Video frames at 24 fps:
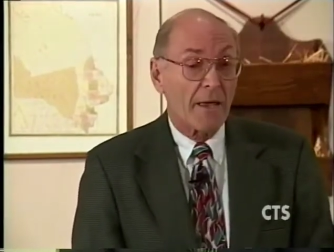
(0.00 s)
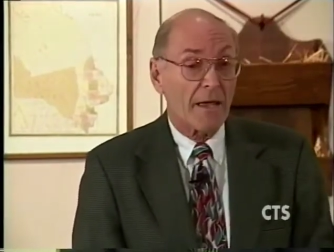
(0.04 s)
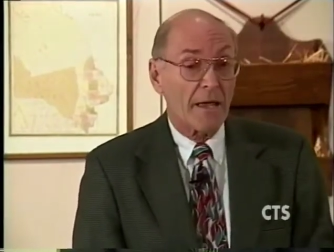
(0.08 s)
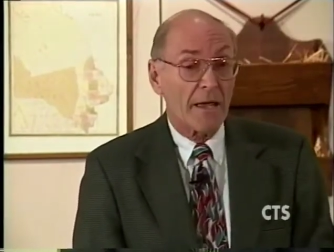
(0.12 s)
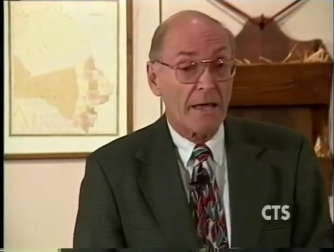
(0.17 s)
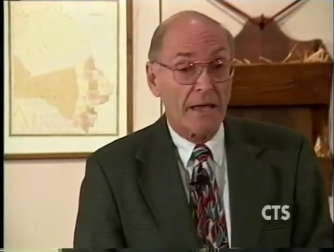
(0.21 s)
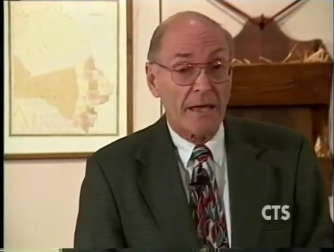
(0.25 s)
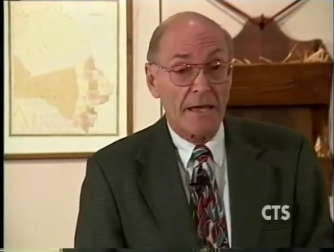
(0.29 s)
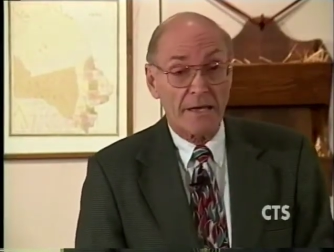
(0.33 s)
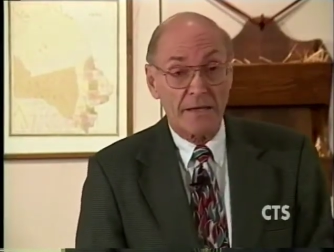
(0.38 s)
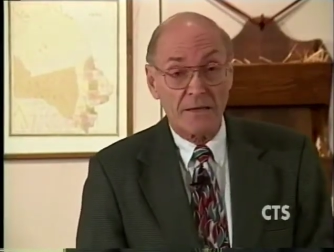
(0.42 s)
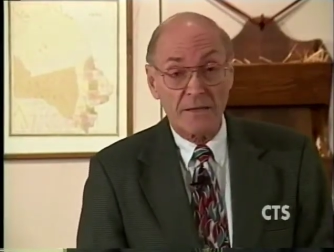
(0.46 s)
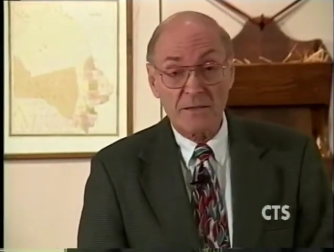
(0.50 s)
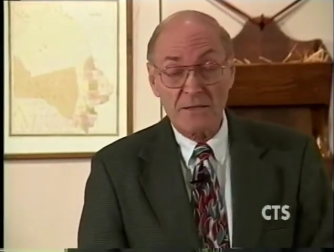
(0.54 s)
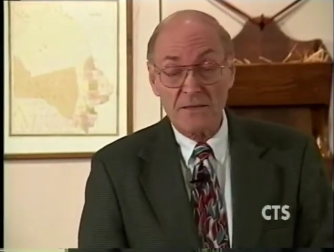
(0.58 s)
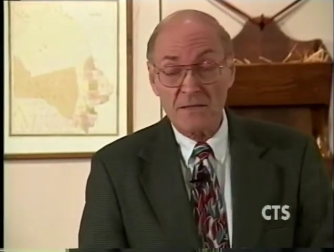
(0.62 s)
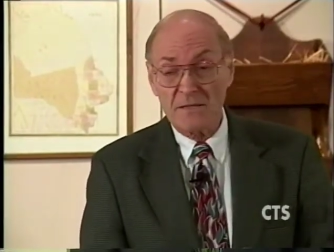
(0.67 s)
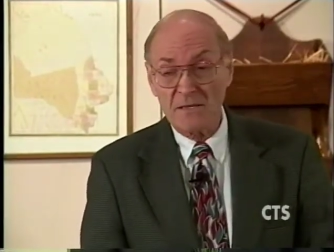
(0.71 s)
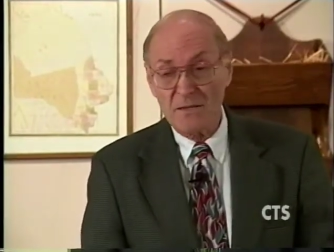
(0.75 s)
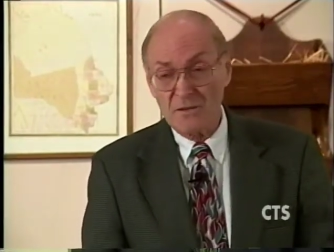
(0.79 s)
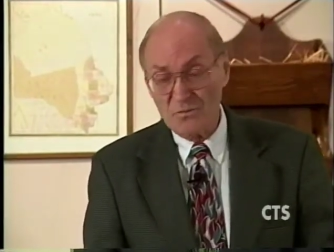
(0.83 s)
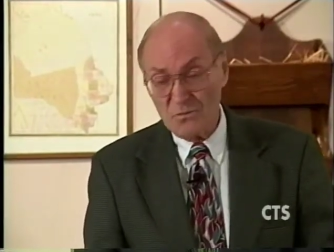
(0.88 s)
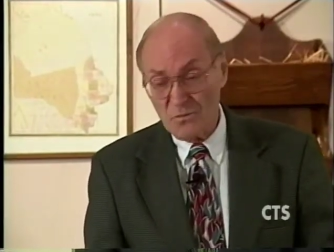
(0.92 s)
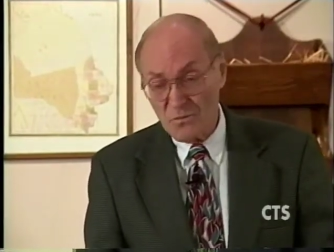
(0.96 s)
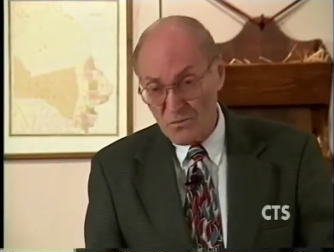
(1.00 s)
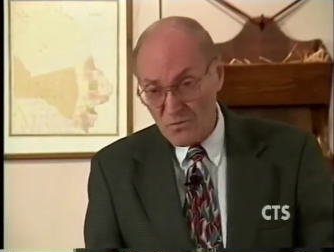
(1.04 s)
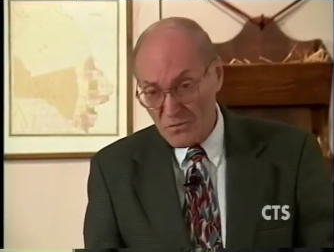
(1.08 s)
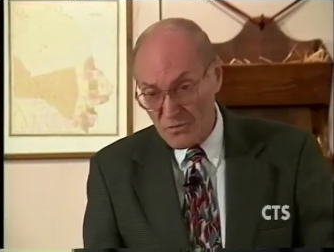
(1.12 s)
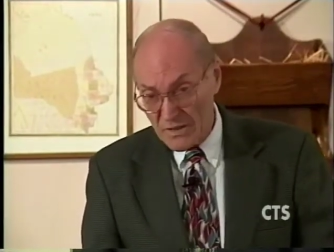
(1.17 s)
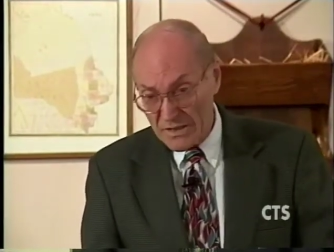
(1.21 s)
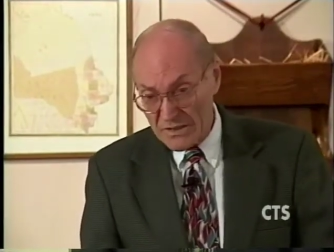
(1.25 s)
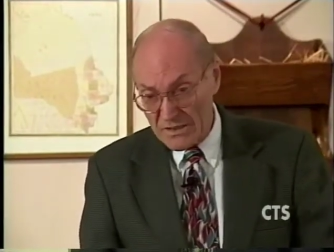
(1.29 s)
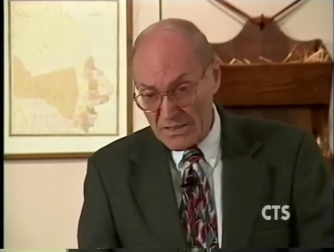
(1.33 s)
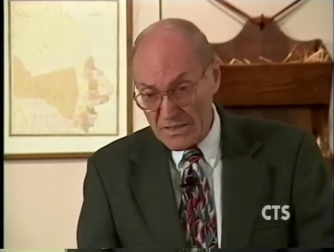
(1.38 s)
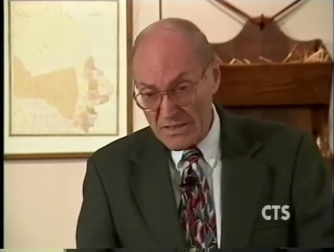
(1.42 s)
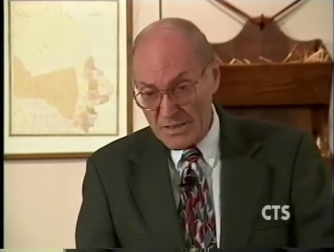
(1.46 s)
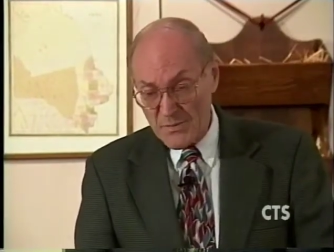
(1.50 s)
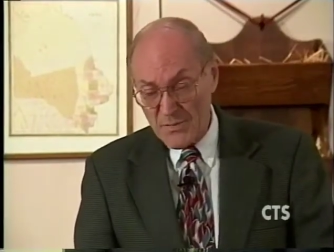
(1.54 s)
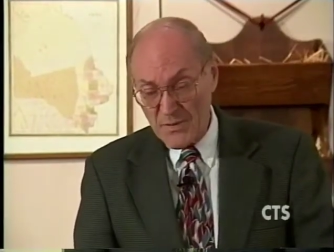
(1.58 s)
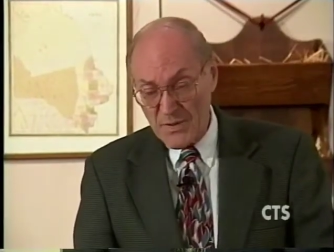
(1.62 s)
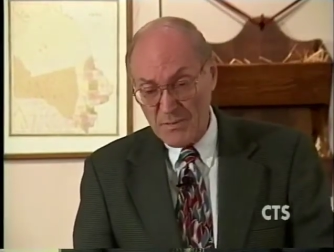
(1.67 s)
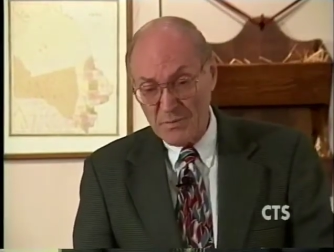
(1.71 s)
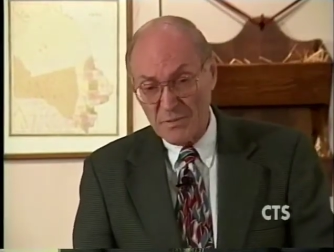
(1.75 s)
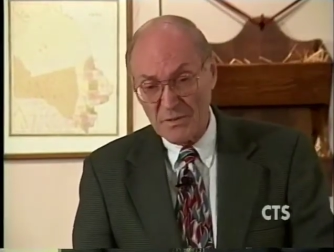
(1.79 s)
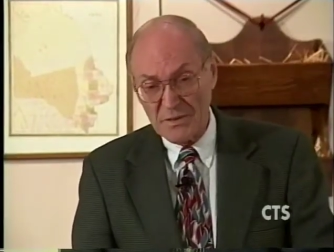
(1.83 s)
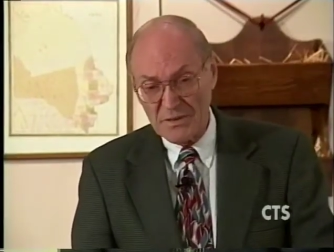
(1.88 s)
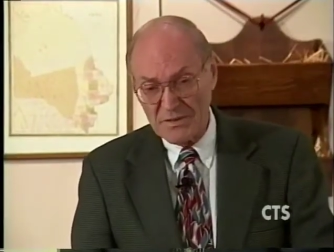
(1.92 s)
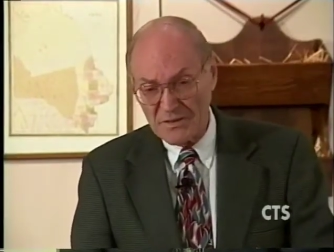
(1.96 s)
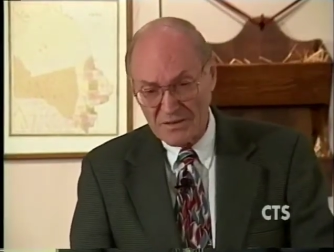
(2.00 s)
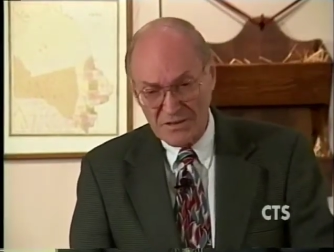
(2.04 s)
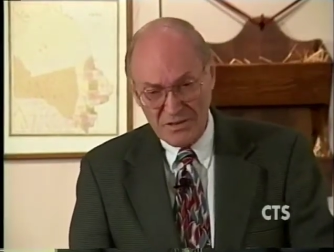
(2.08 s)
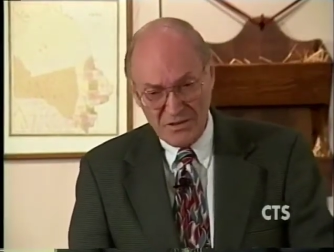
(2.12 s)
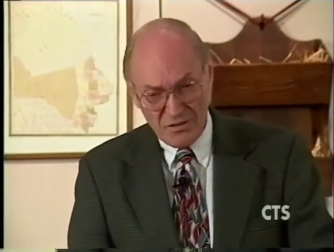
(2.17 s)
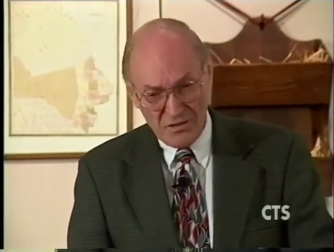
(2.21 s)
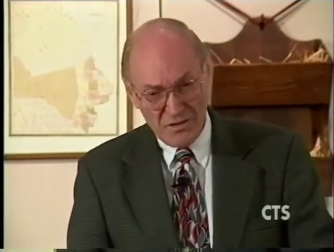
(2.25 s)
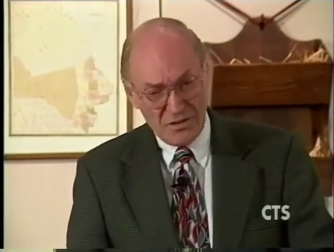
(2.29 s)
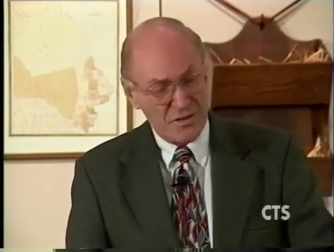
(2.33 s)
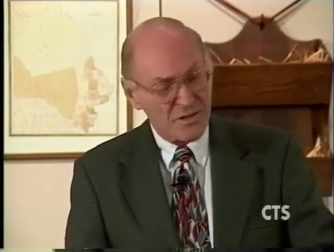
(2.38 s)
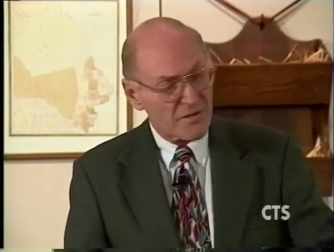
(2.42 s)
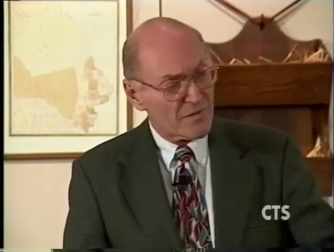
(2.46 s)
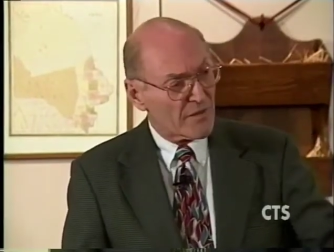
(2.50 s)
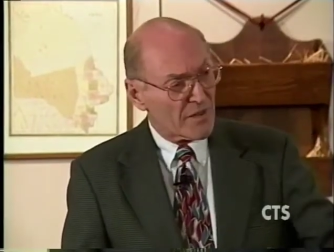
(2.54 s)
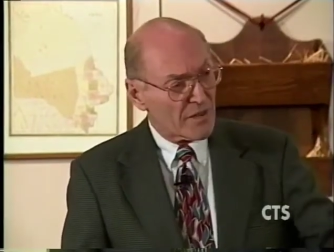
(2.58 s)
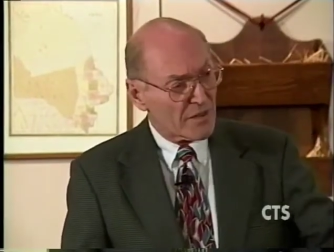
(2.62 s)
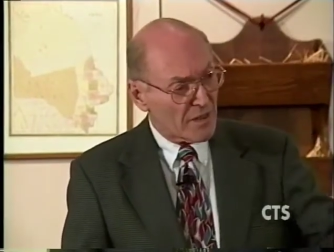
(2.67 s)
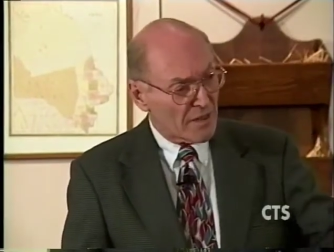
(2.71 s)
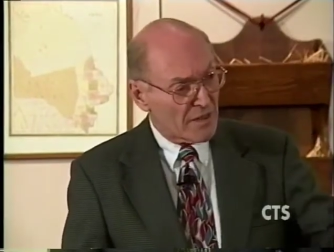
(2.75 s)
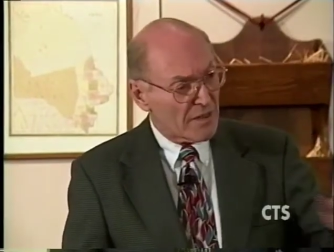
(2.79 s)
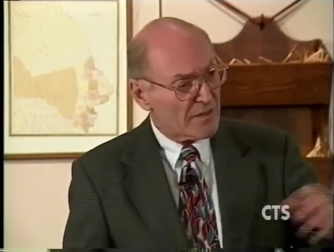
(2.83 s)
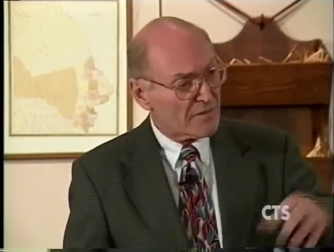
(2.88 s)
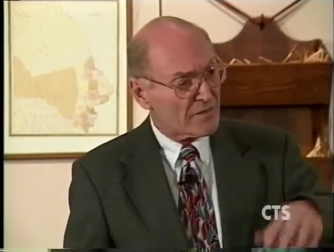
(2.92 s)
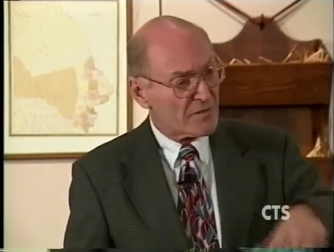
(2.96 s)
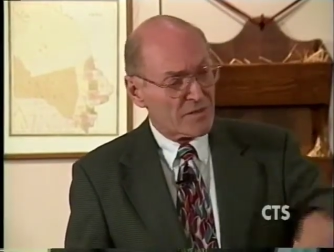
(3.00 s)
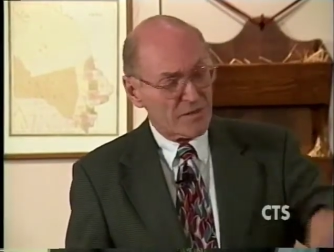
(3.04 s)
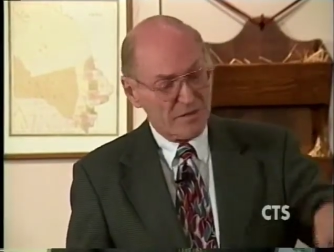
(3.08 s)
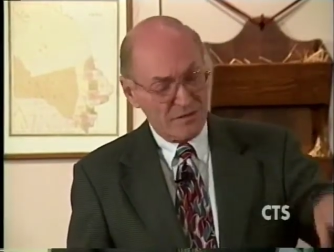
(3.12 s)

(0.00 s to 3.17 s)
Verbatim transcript: And when these people, in the course of their lives,